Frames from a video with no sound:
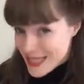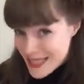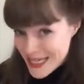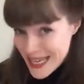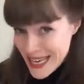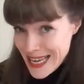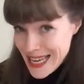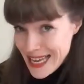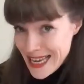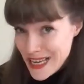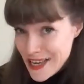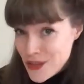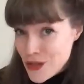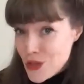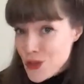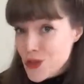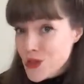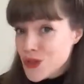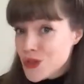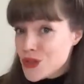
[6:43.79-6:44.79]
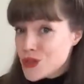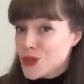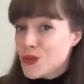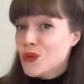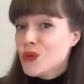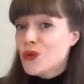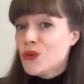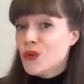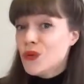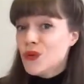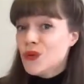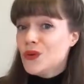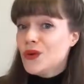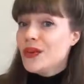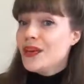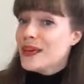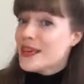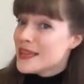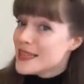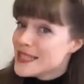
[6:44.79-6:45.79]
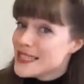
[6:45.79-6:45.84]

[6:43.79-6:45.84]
See you soon,